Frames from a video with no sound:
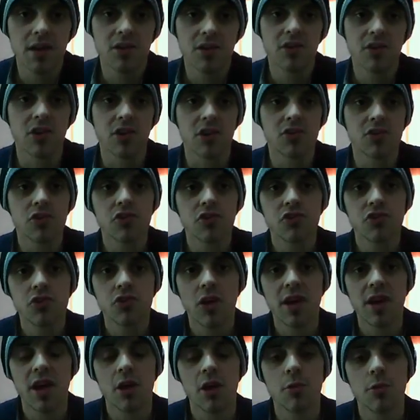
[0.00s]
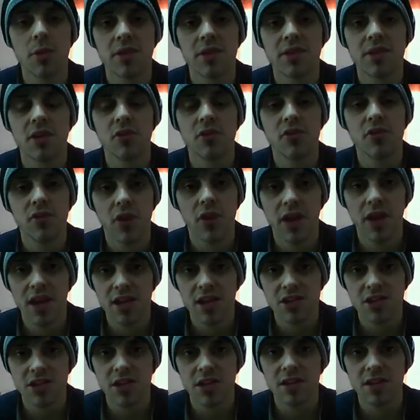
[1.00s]
It's just trying to help myself
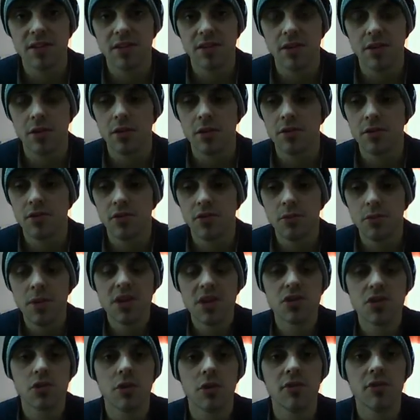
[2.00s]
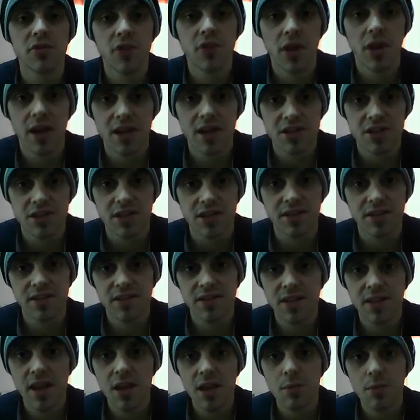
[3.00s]
financially to make sure I'm financially
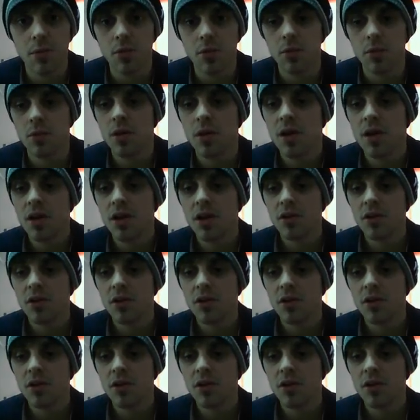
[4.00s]
stable